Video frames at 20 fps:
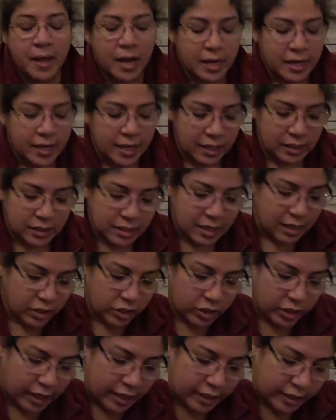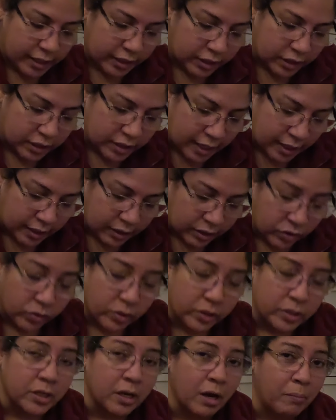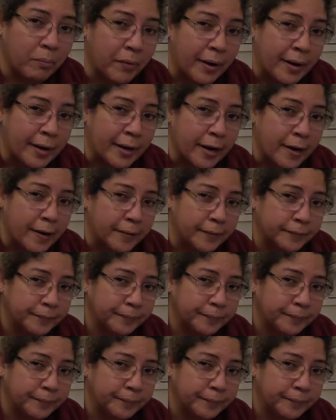Yeah, it's not a good idea to take the Unisom right now,